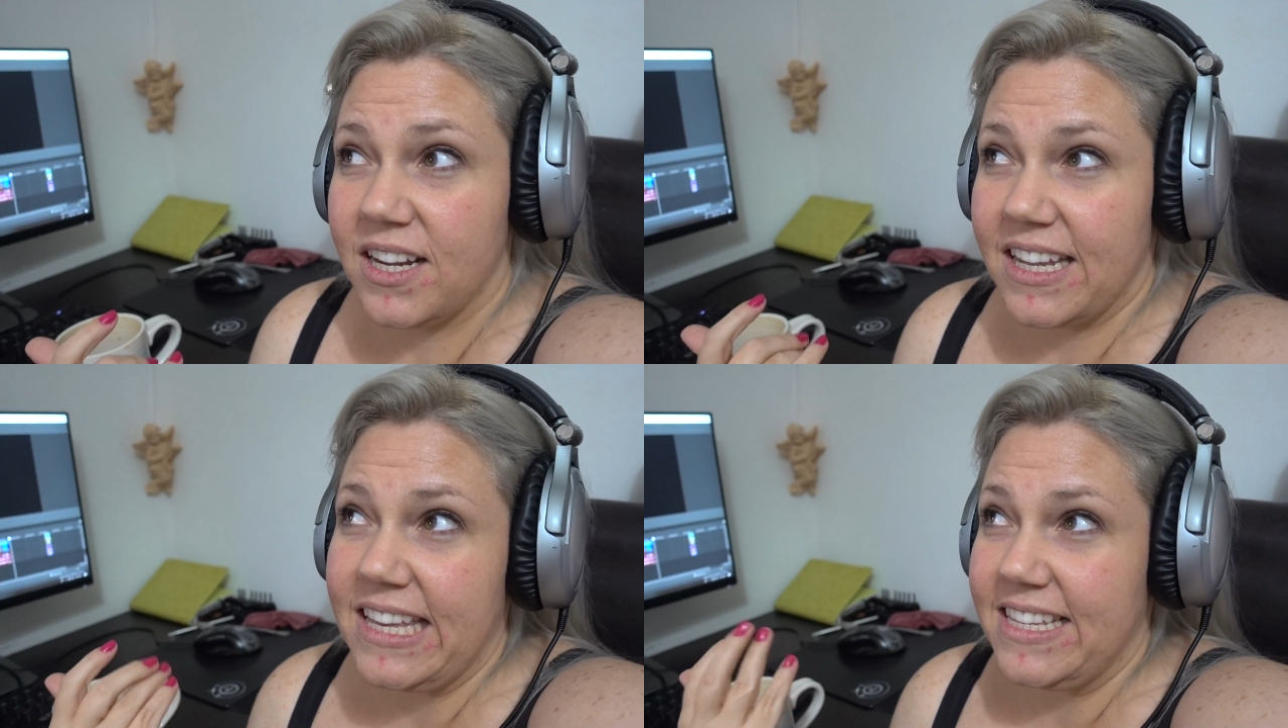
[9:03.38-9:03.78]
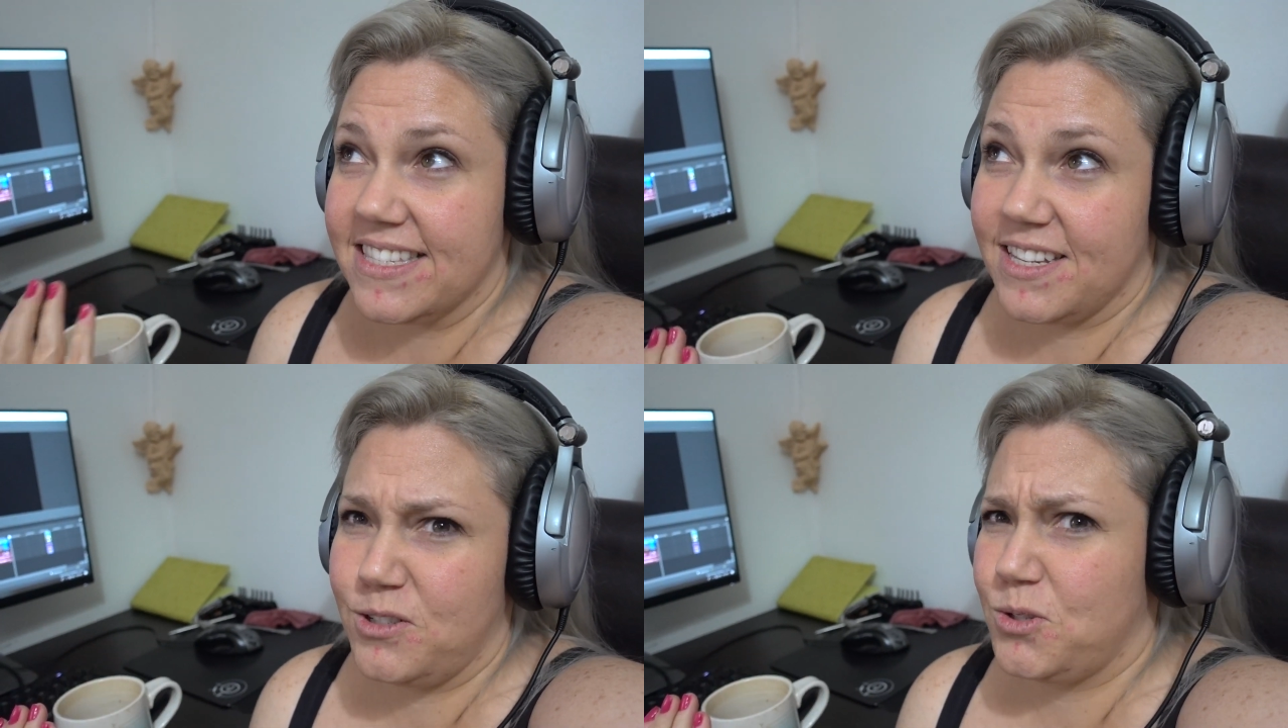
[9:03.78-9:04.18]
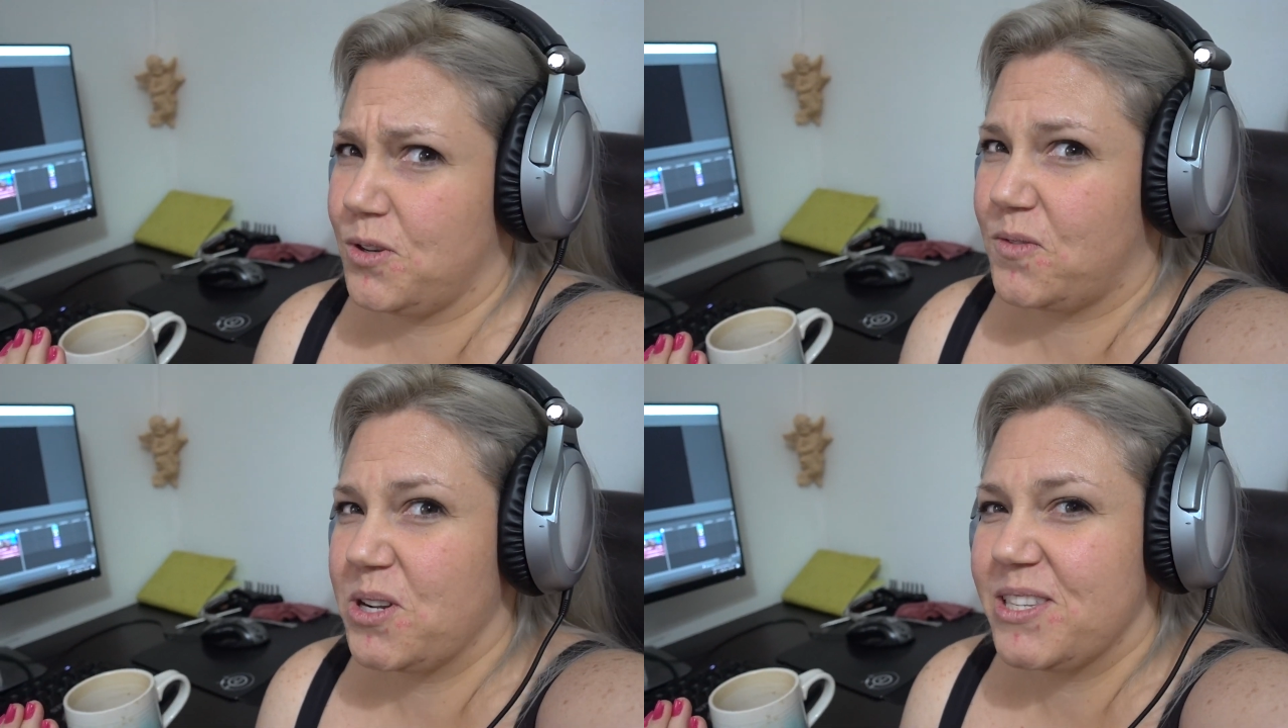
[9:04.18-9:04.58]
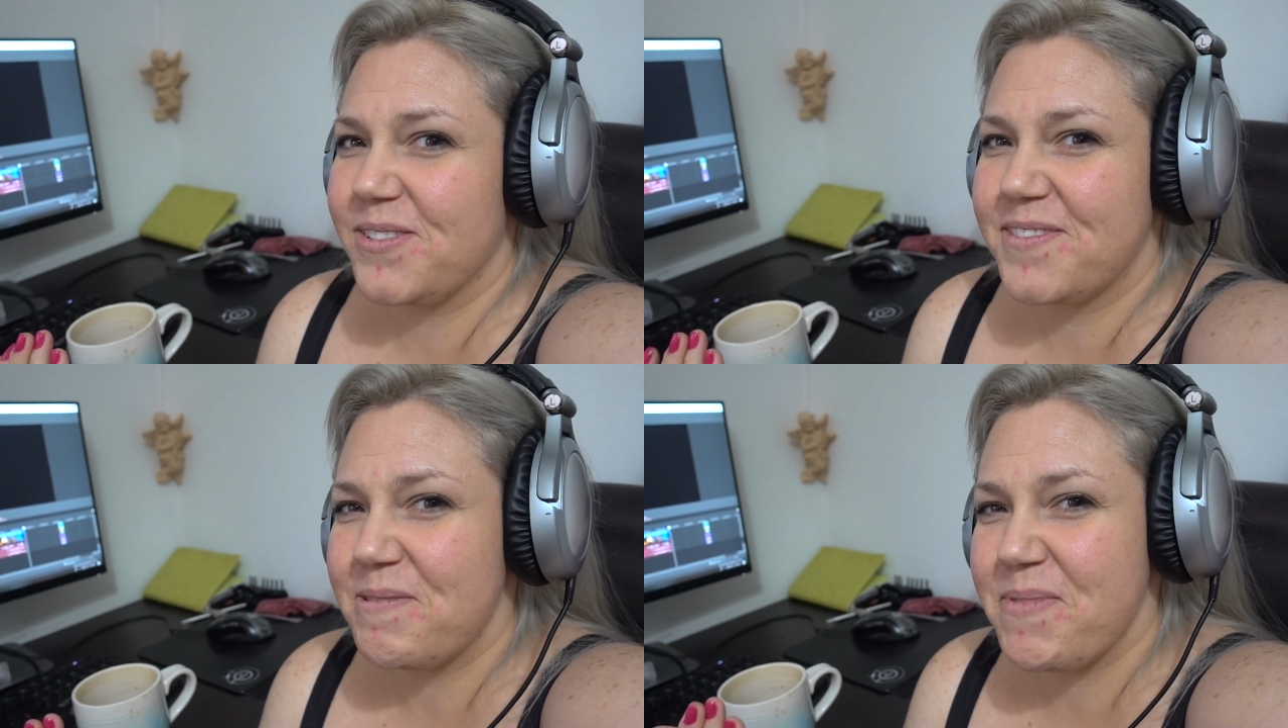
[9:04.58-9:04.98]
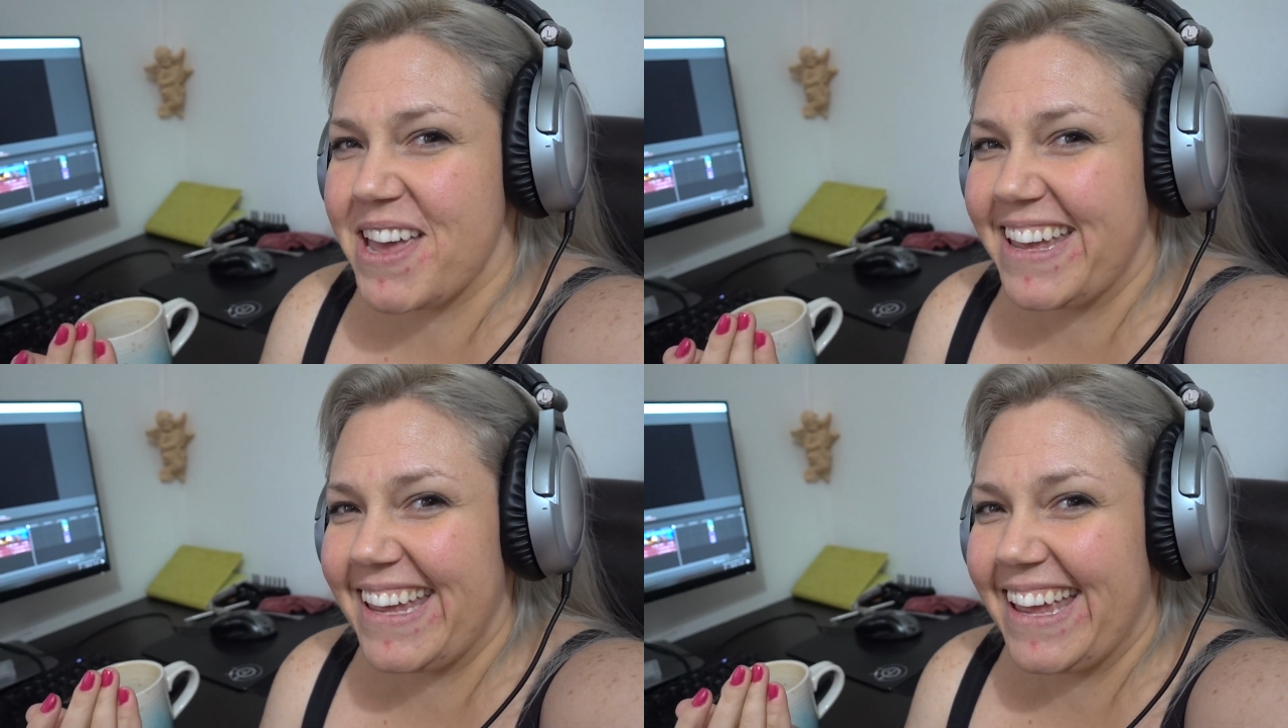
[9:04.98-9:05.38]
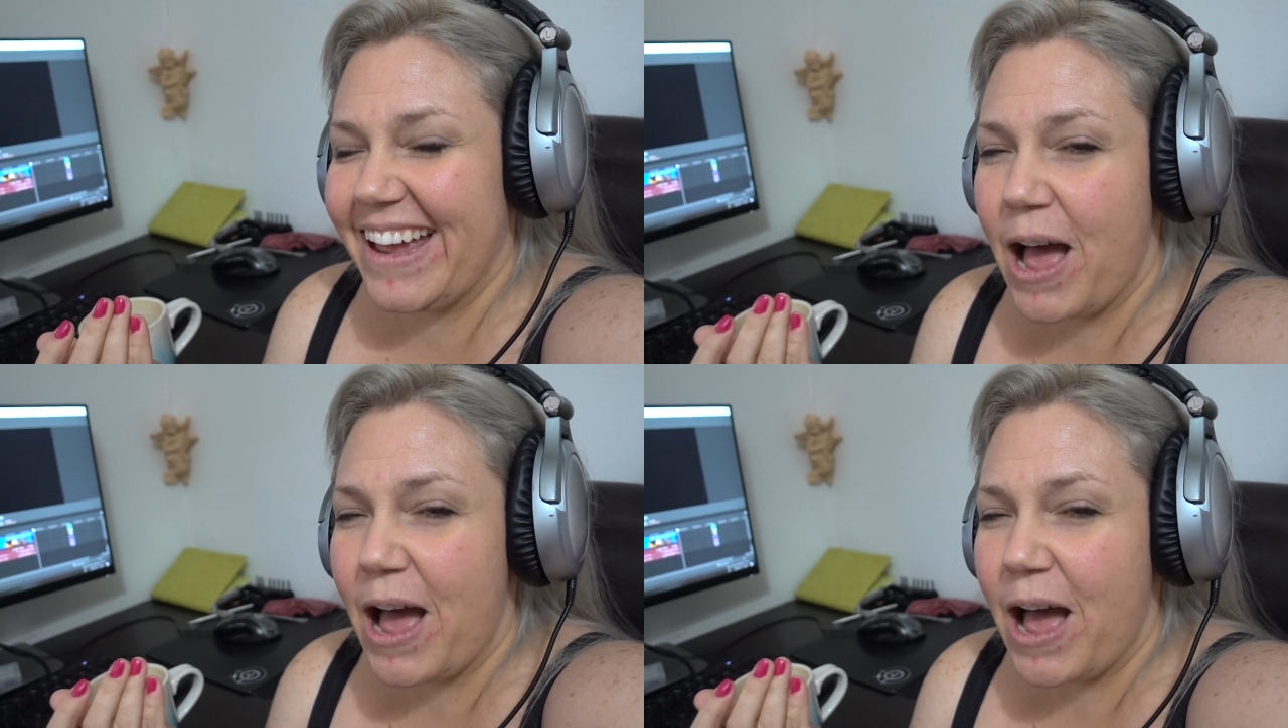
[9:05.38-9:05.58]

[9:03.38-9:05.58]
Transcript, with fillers: he said do a voiceover, but